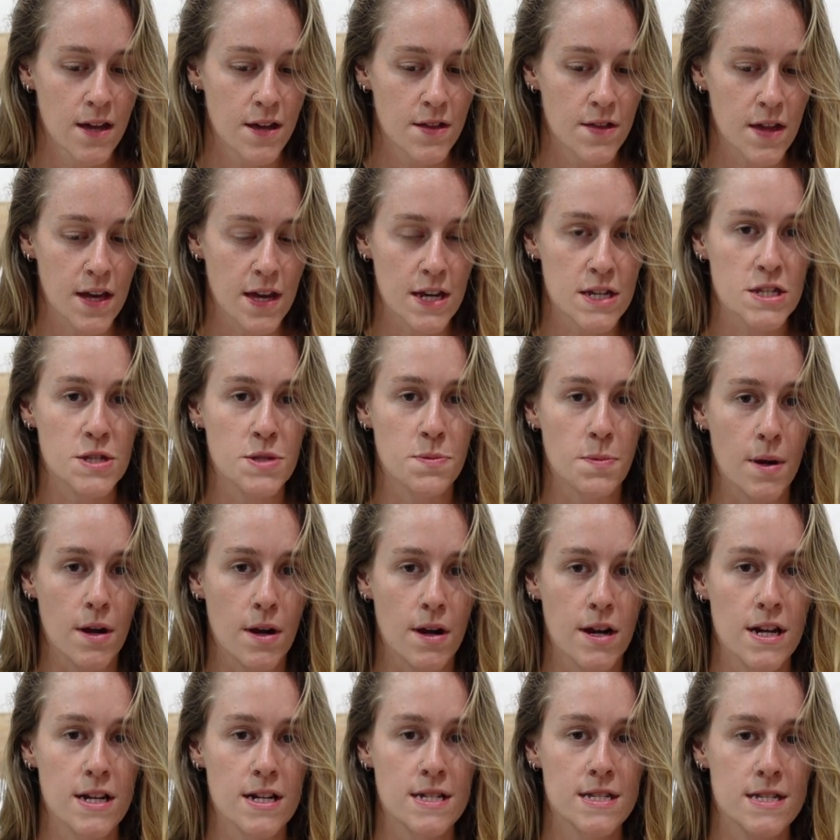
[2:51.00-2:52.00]
the
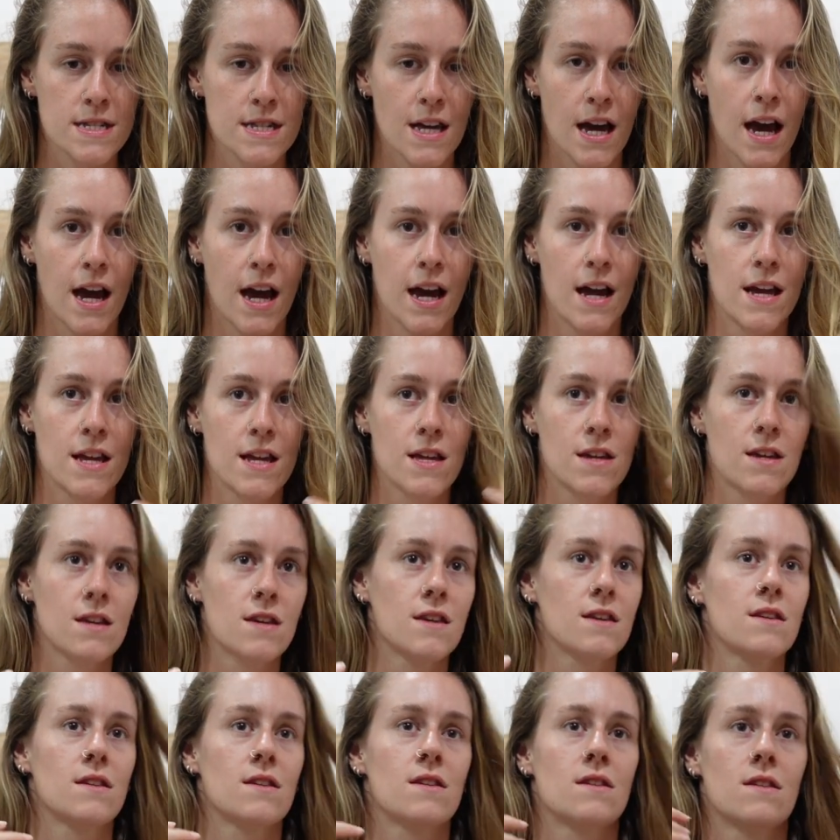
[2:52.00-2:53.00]
experience that
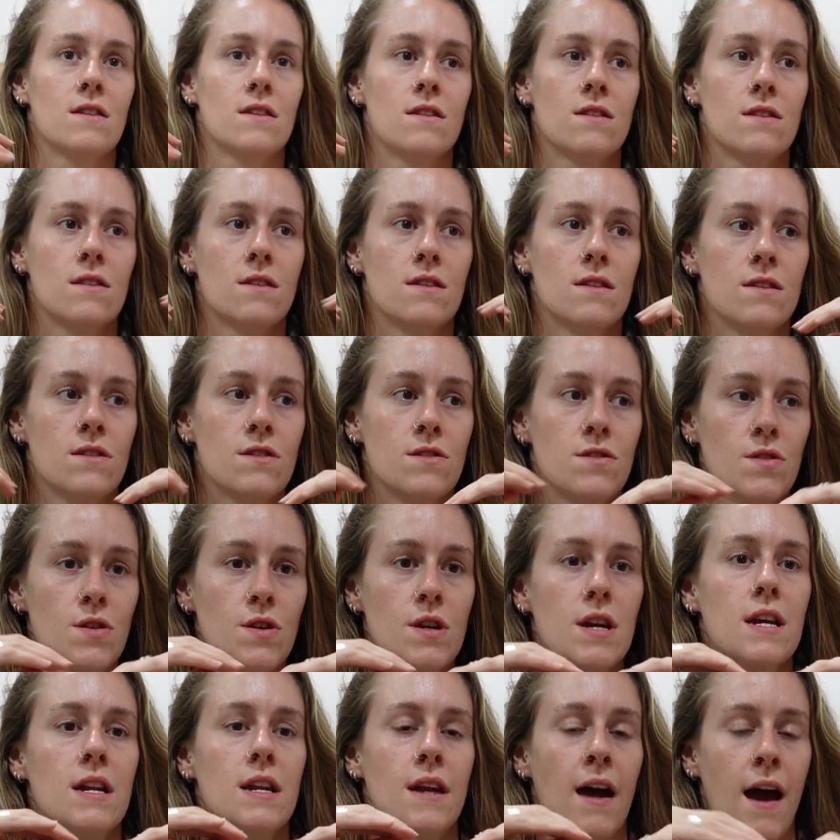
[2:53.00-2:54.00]
you
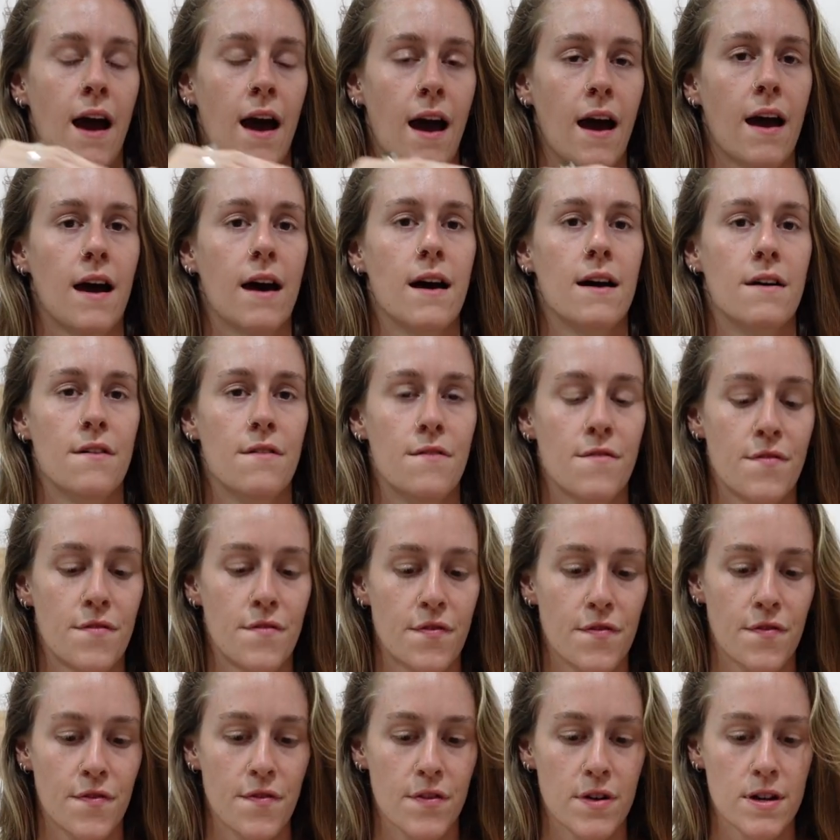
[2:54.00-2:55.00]
can
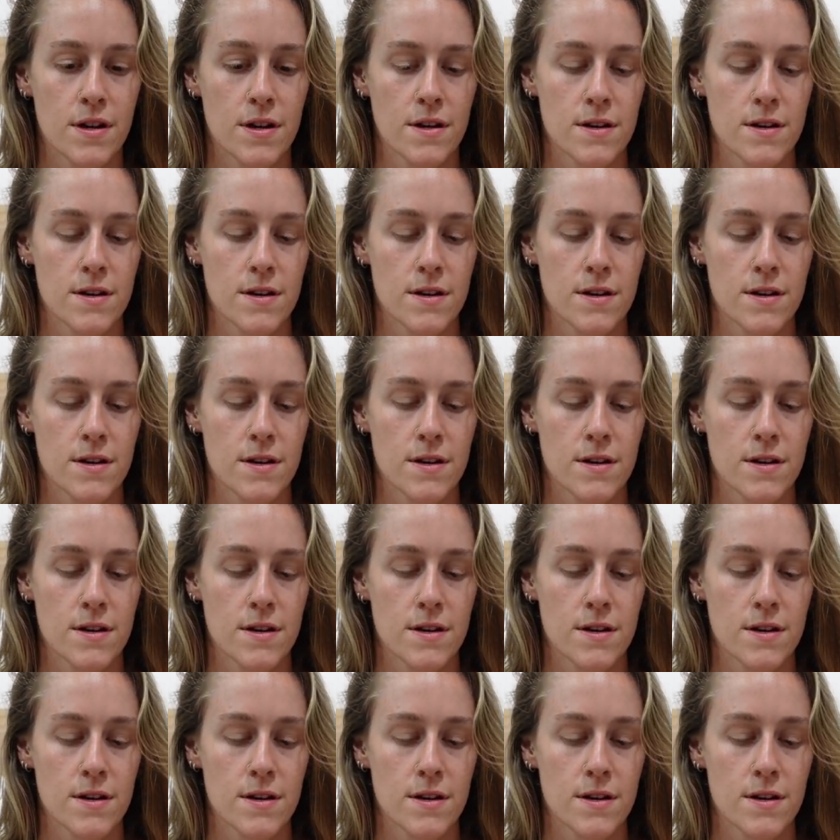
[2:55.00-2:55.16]
have